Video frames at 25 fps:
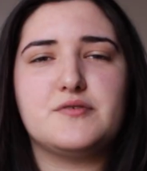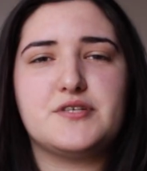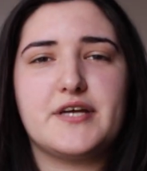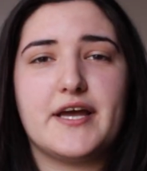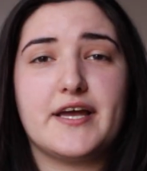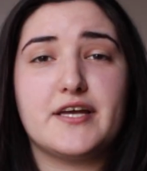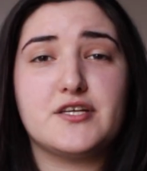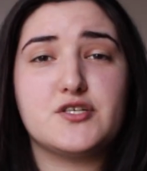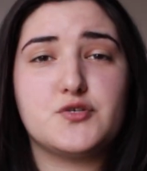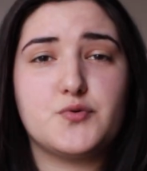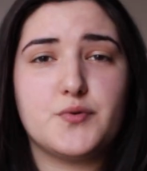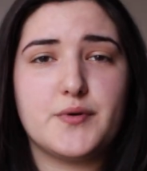
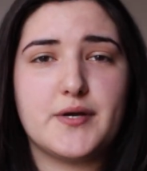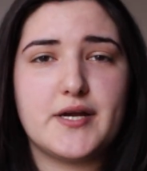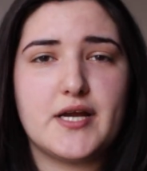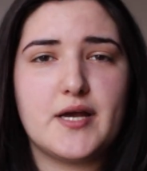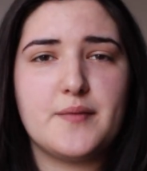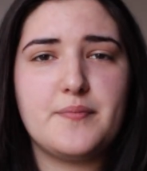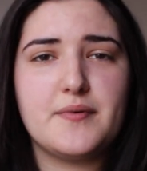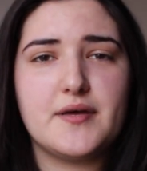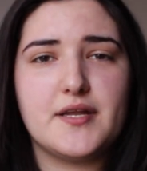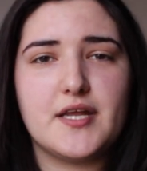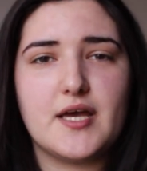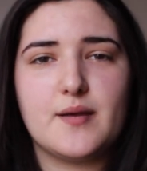Cheyenne
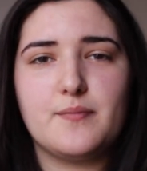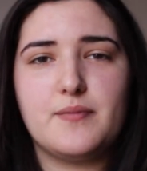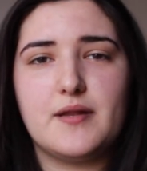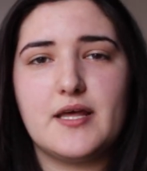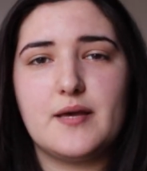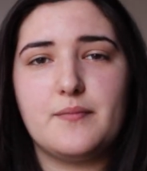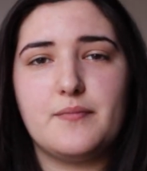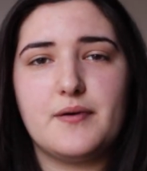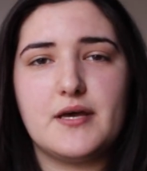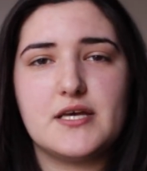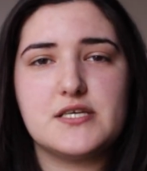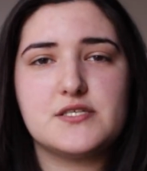Xuereb and I
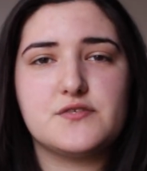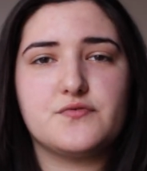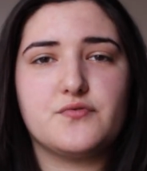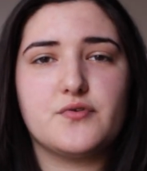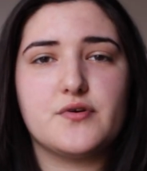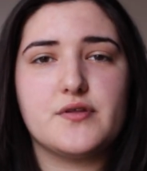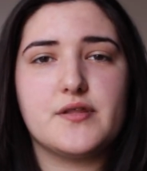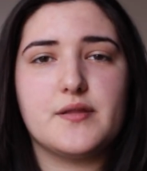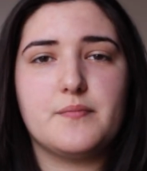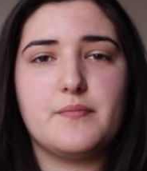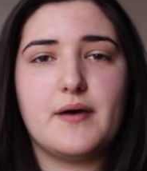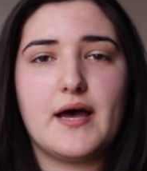play bass
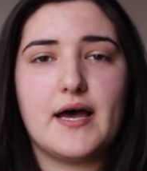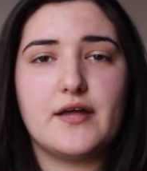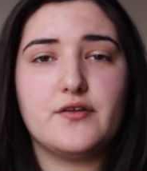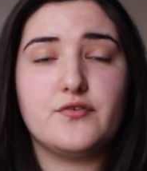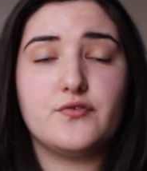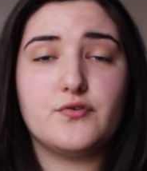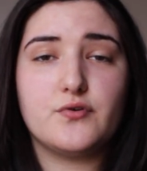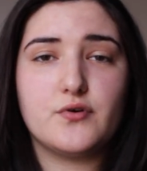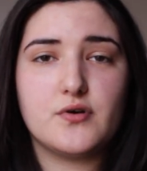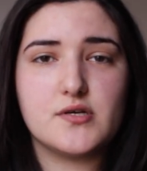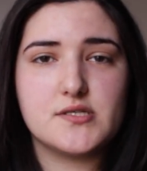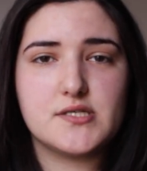for the
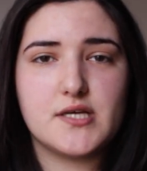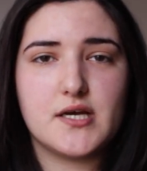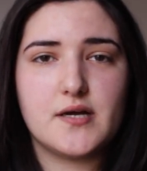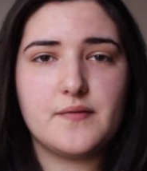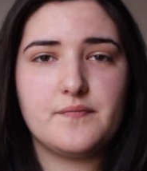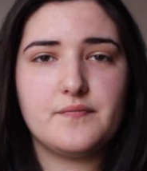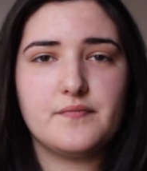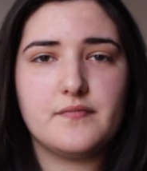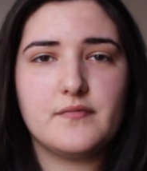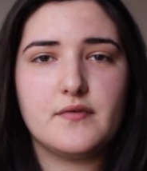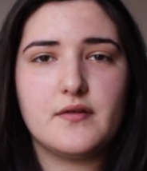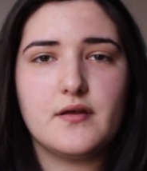band
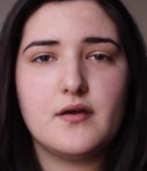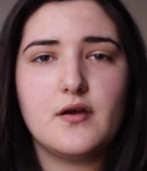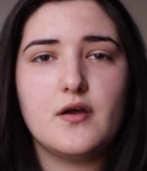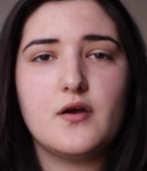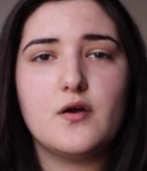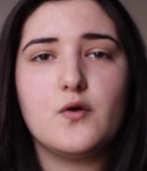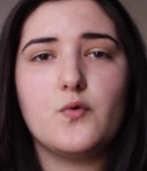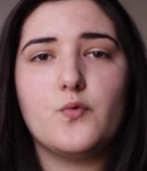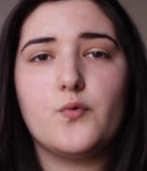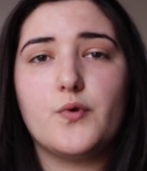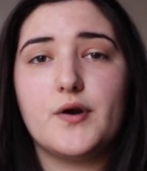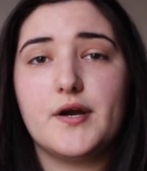Roża.
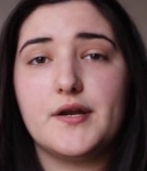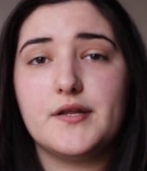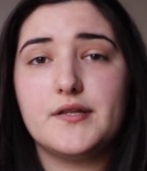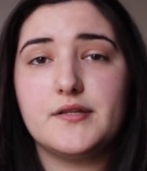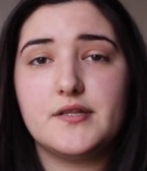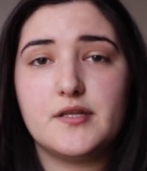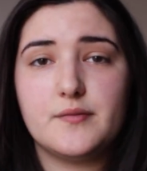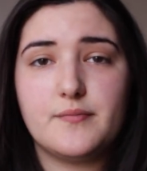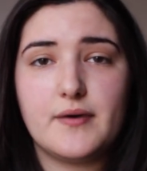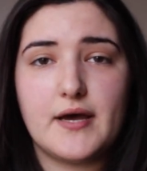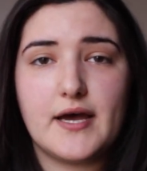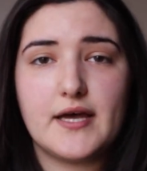We're an
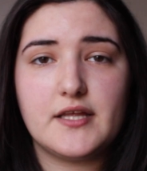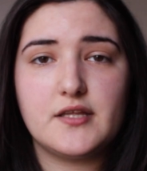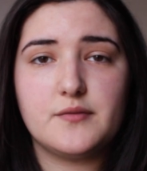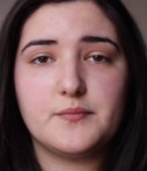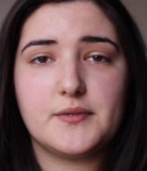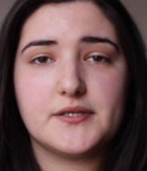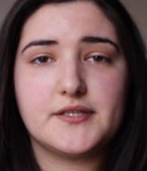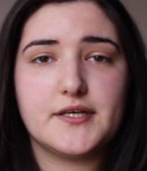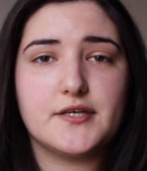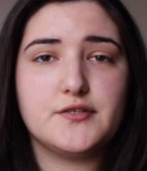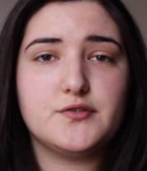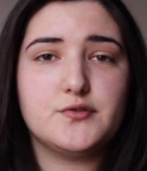indie band,
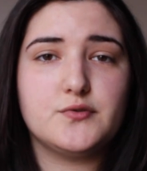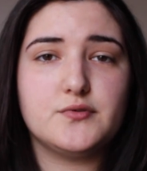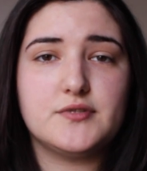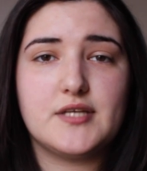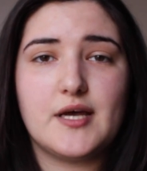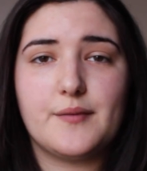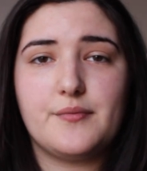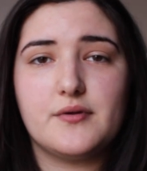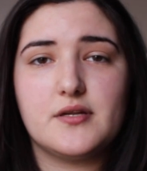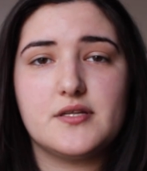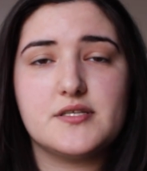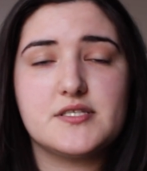but I do
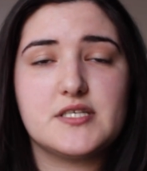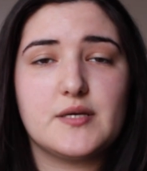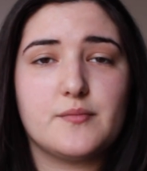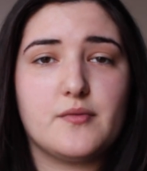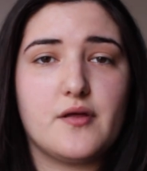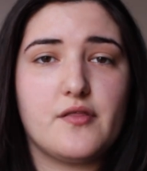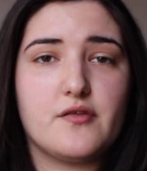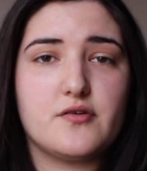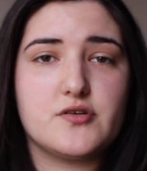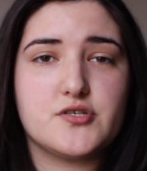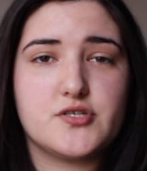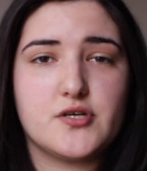dabble in some
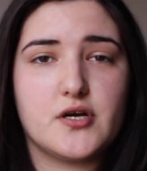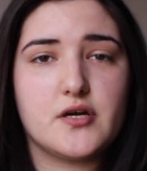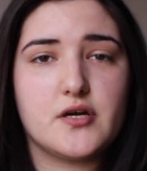other